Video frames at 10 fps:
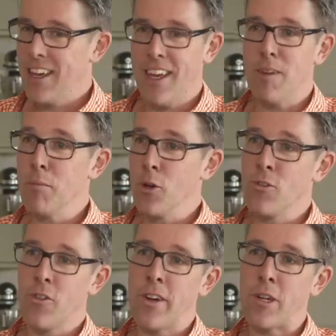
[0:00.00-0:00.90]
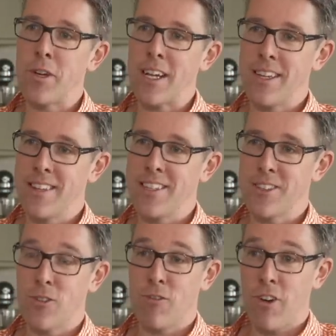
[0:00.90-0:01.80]
it moves very quickly. These
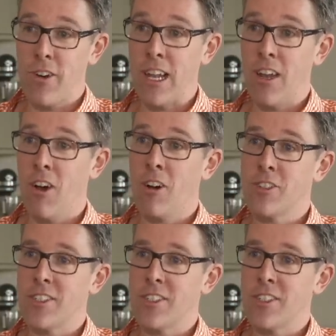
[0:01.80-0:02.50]
are sort of very large